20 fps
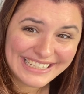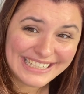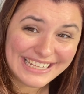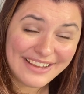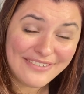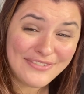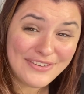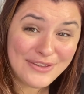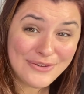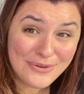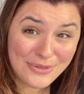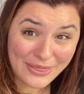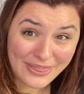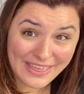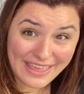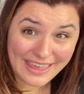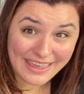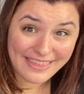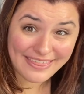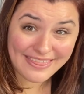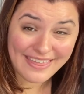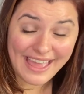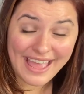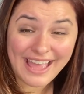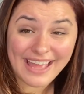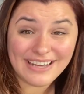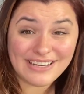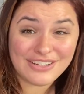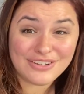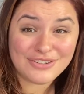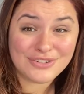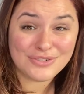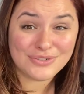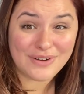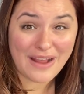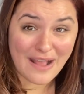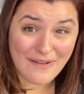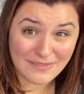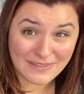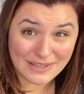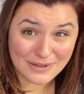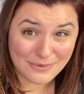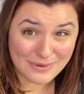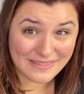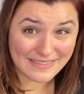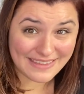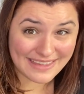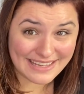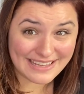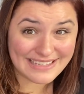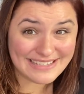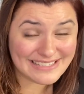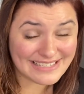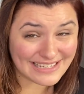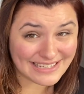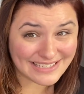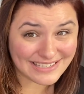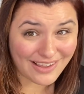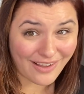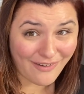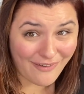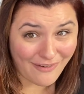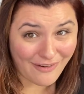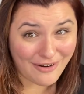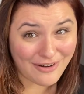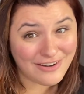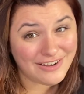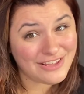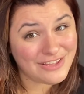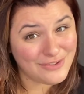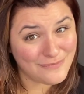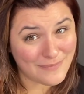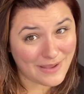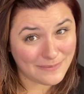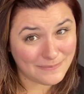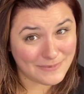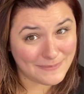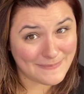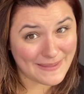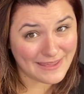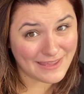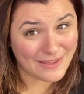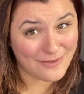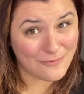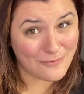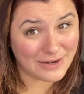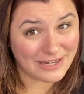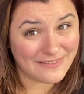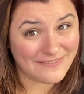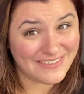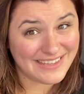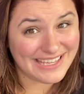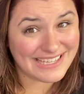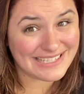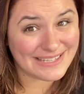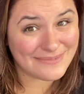If you think that traveling with kids is hard, you might be making one of these